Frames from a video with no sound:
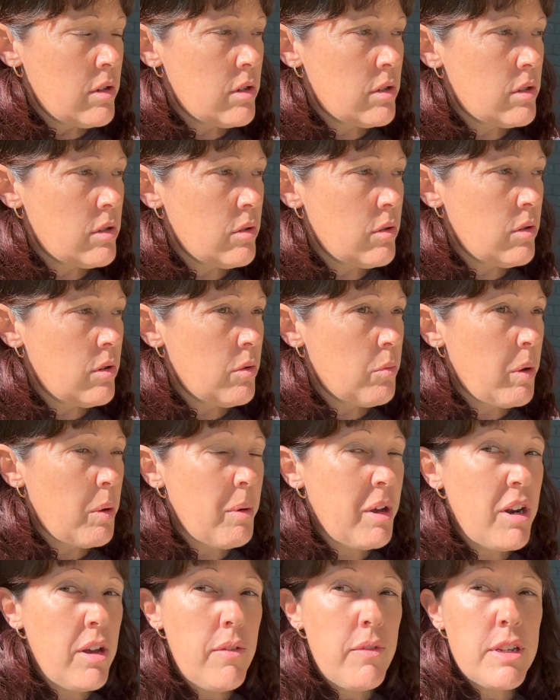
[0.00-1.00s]

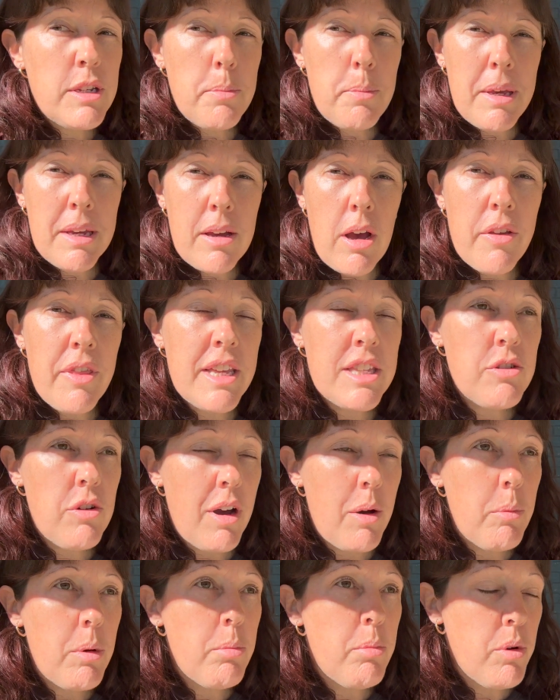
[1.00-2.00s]
went over to that's
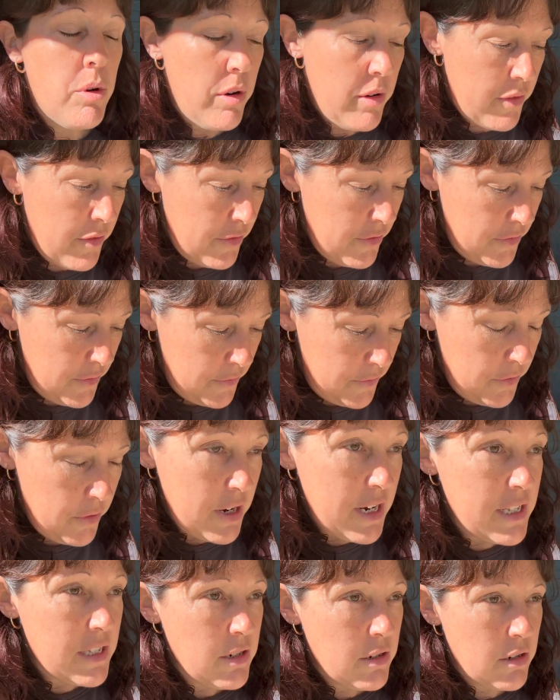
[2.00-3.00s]
right, we bought
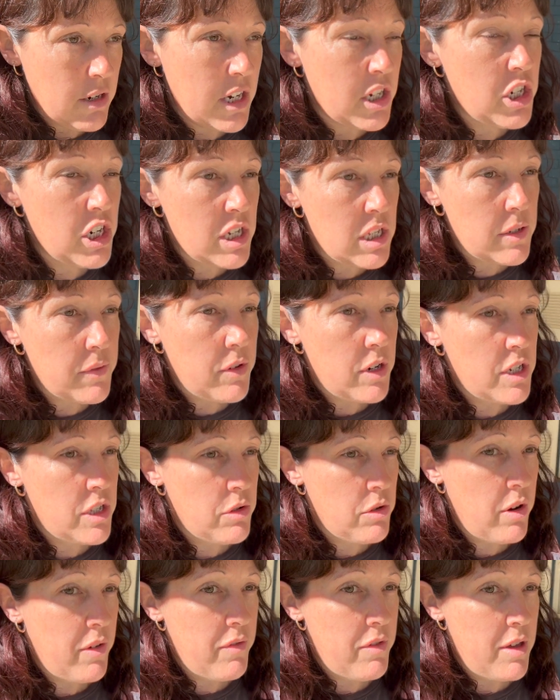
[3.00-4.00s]
a chest
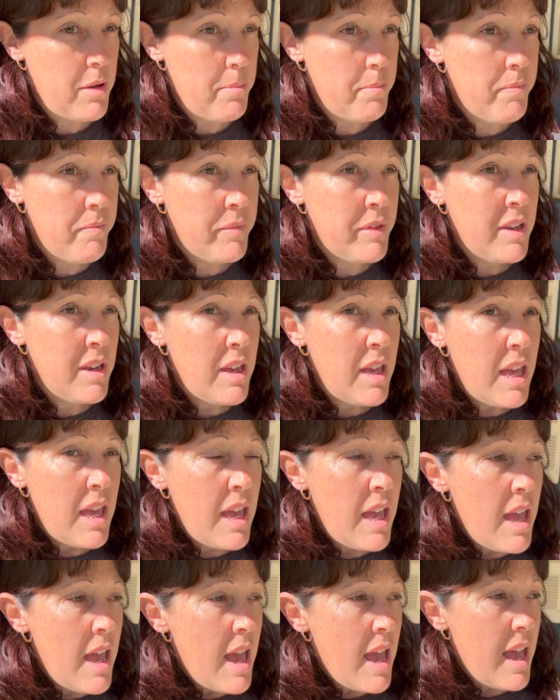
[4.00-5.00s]
freezer off them.
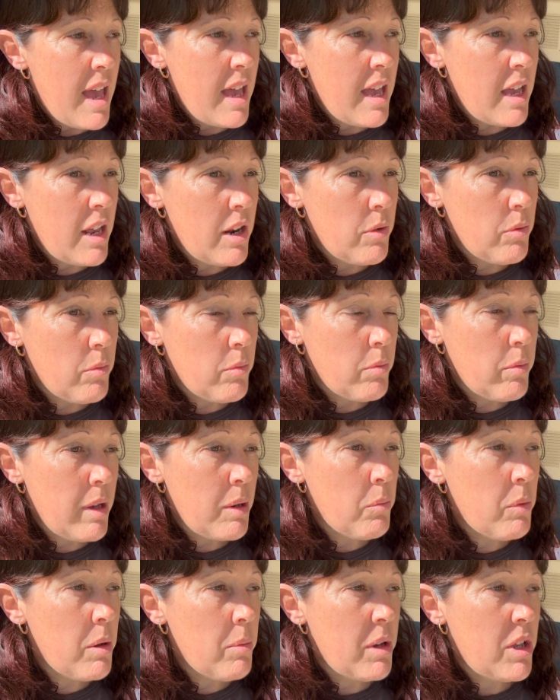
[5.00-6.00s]
And
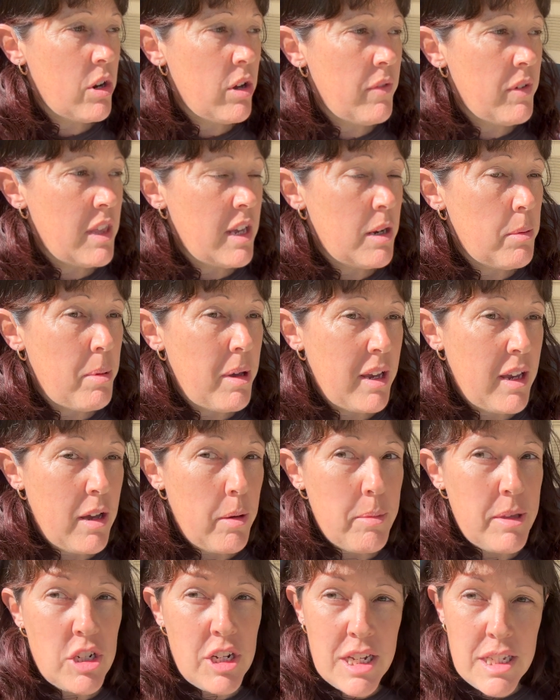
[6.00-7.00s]
when we went over there to pick
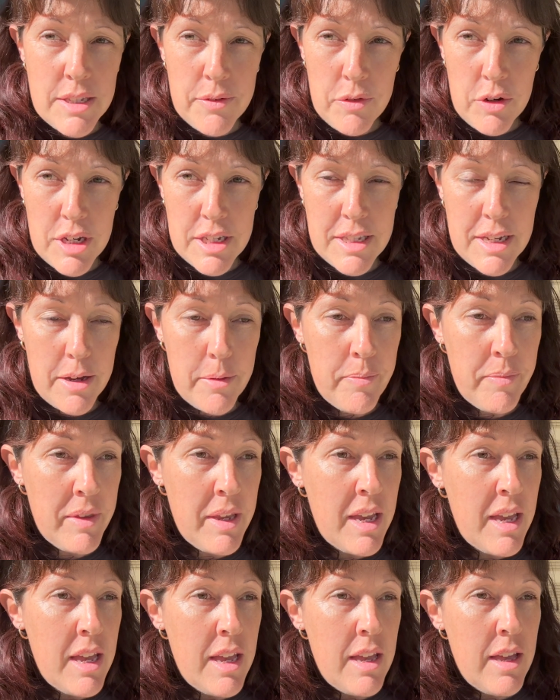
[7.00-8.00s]
up the chest freezer,
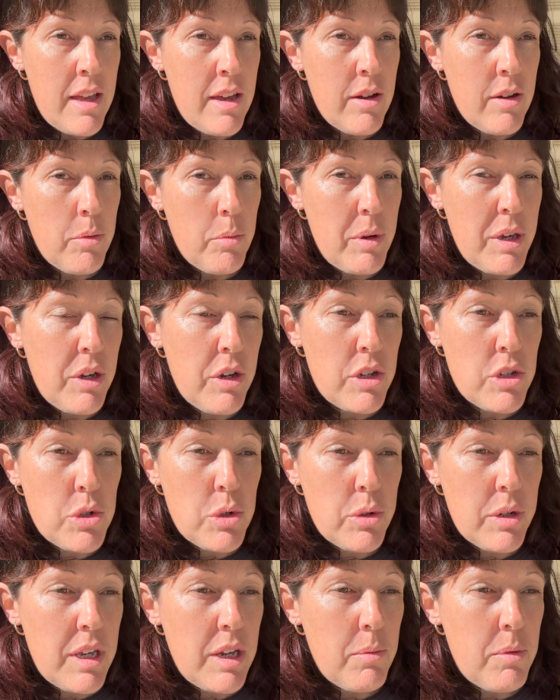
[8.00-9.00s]
we got
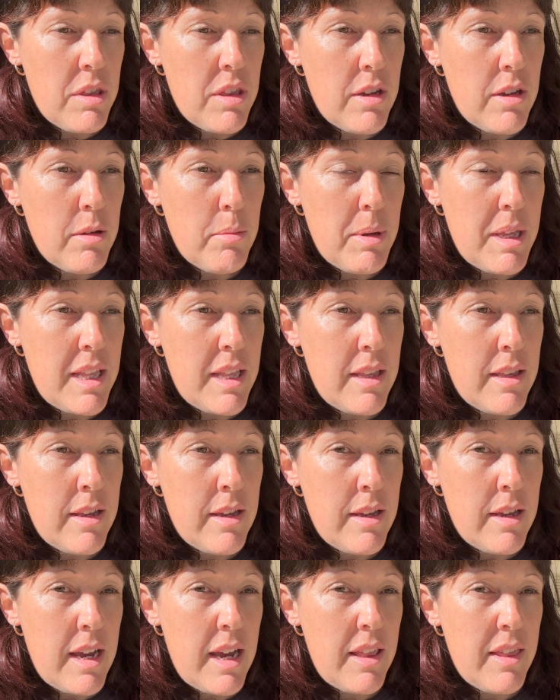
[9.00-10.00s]
talking with them, and
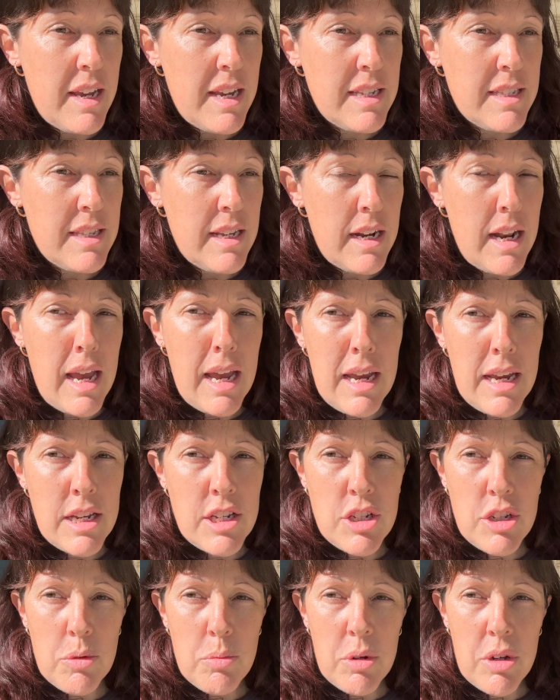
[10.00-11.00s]
they said, hey,
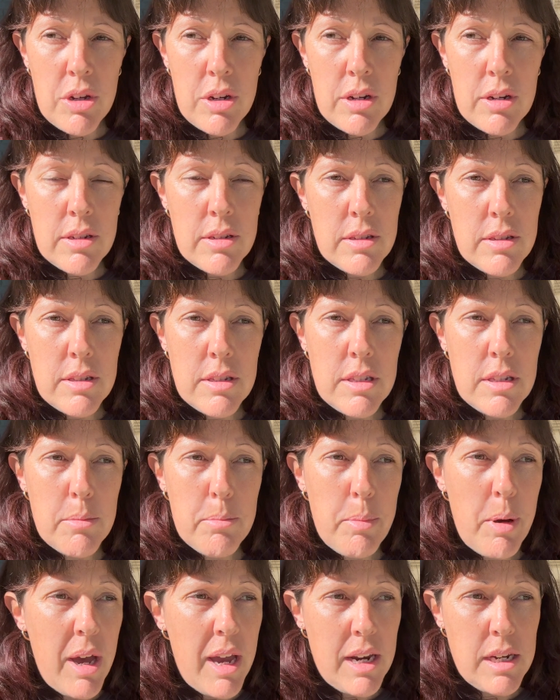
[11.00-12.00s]
do you want
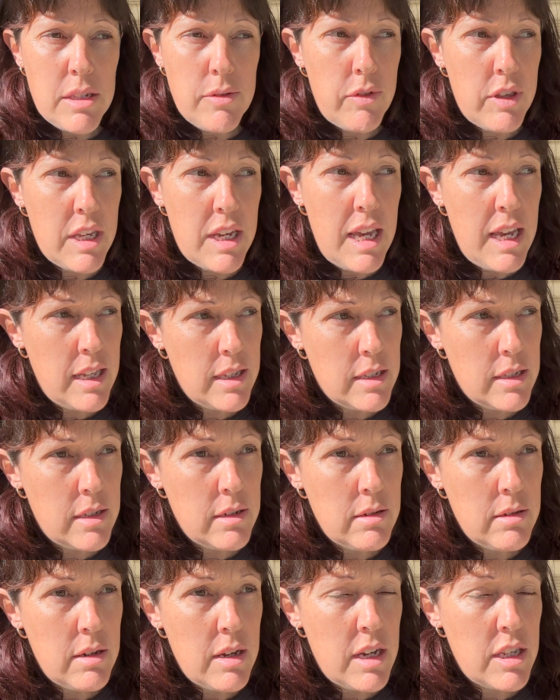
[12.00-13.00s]
some bikes for the kids?
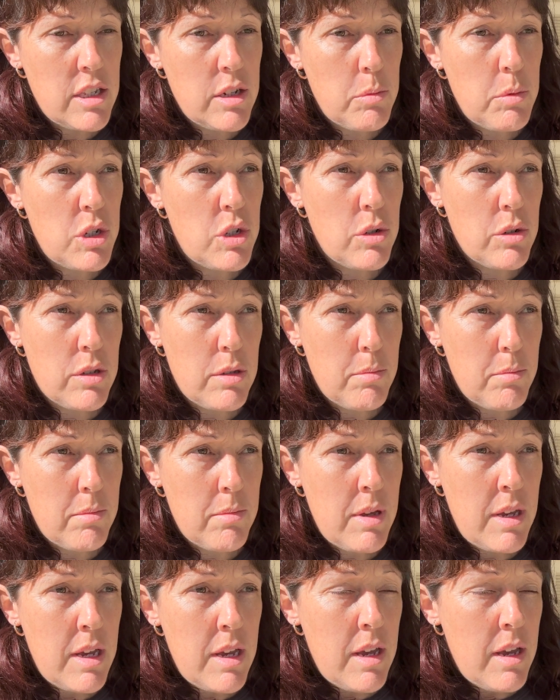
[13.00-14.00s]
And so we took some
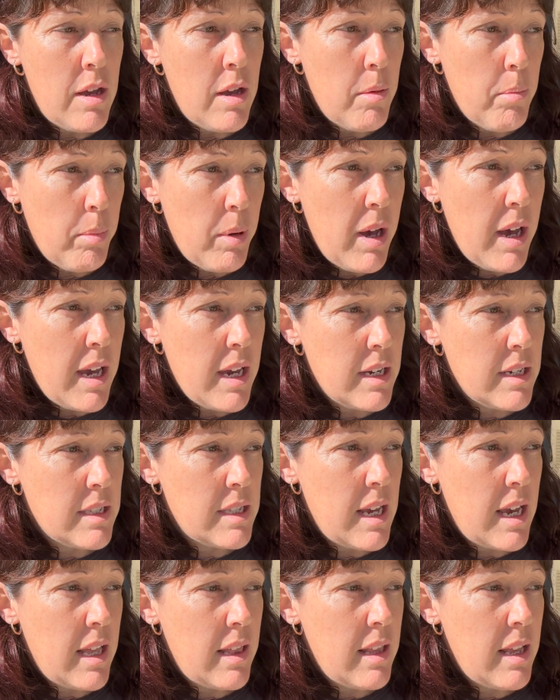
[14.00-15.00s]
bikes,
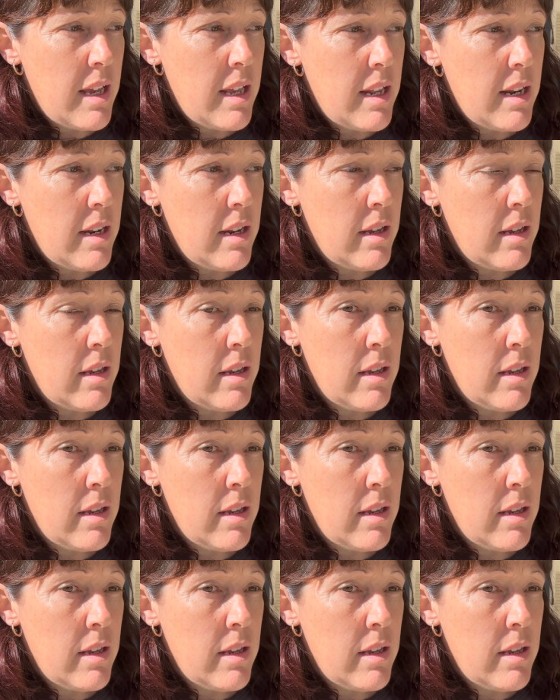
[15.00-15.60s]
and then